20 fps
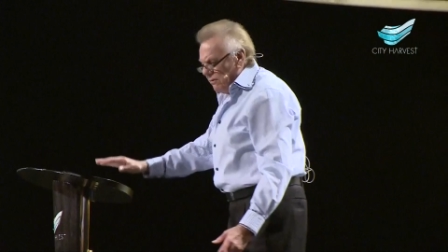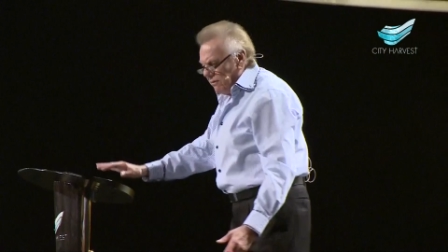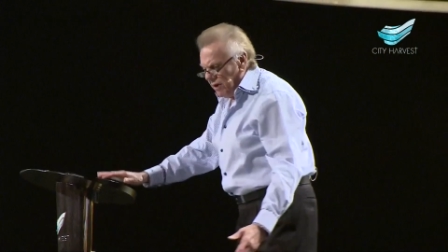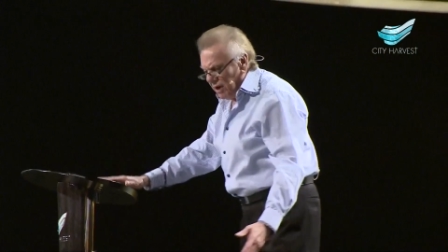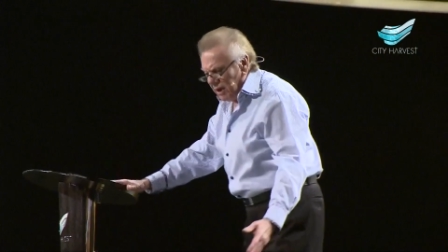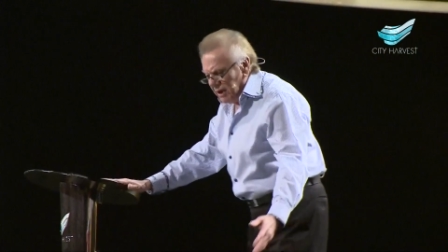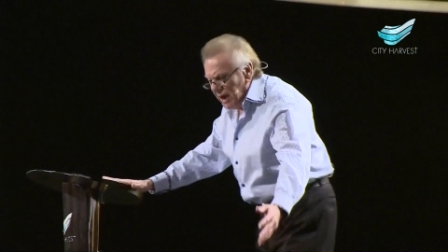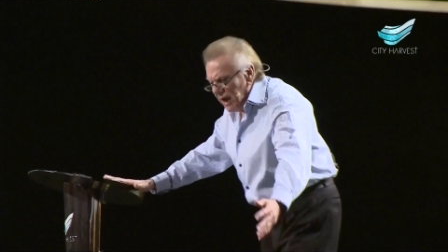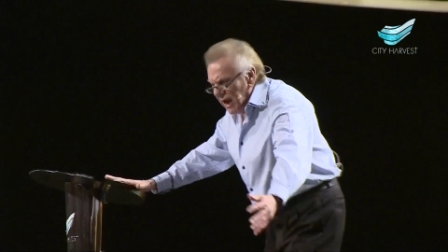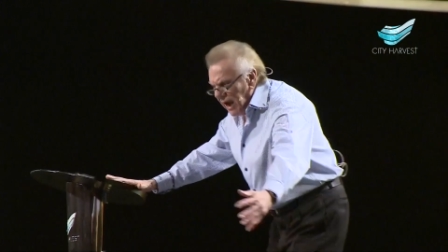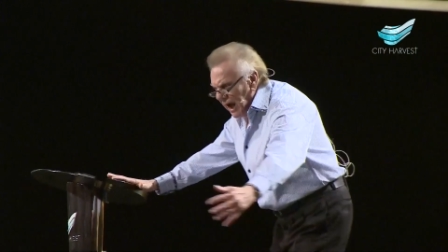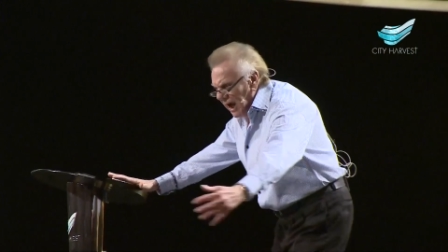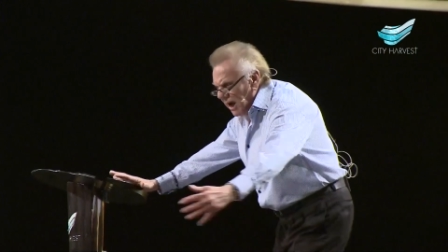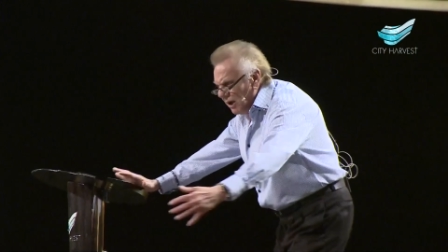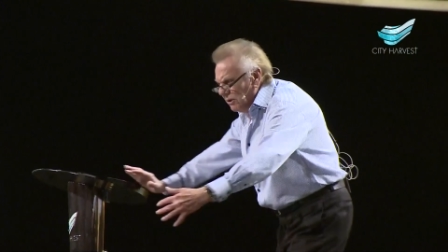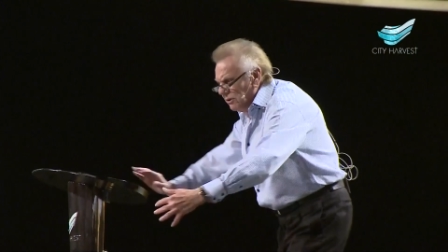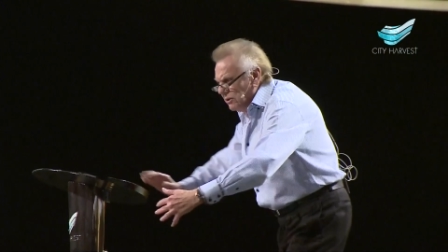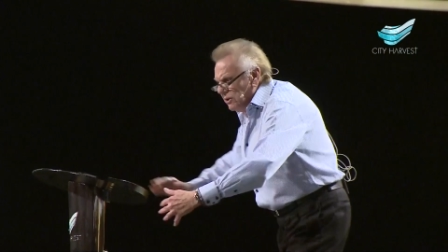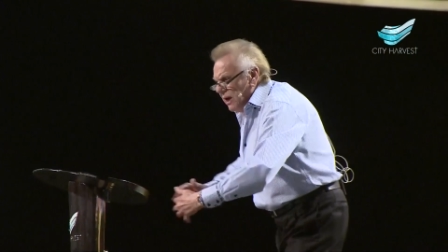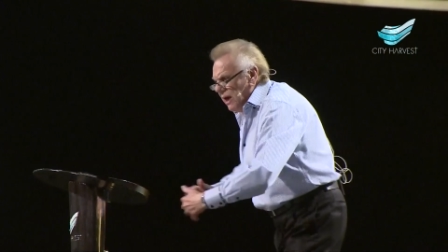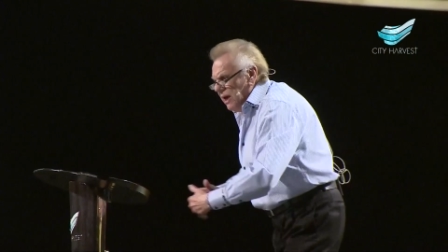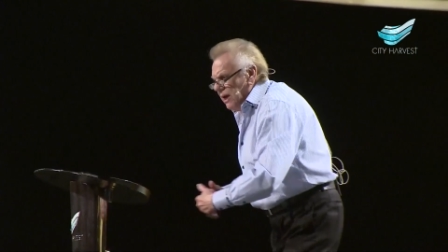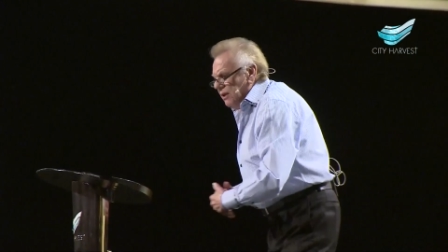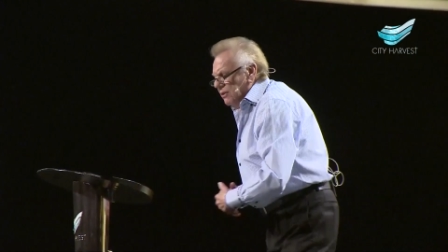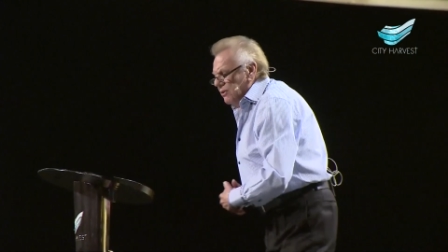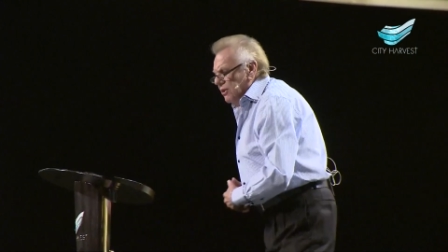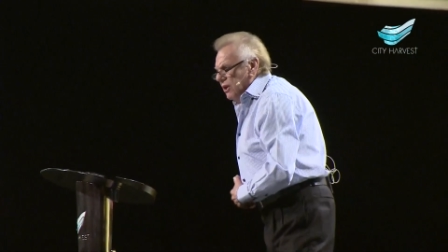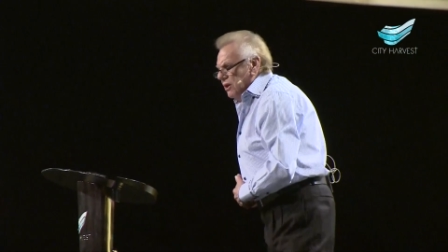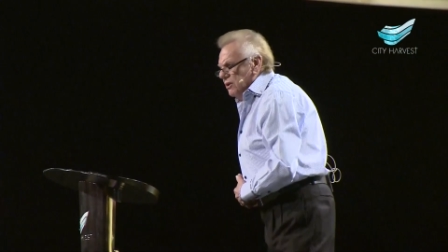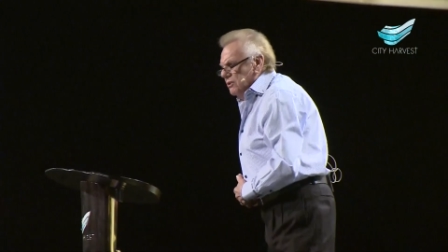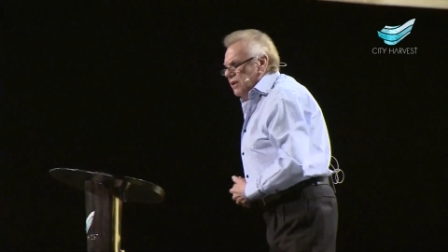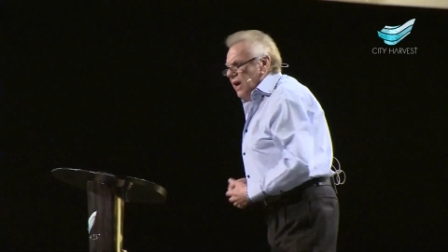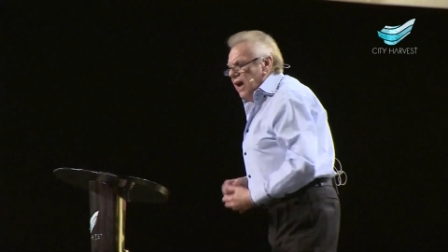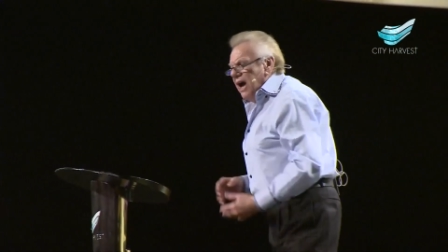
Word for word: God. I'll take these.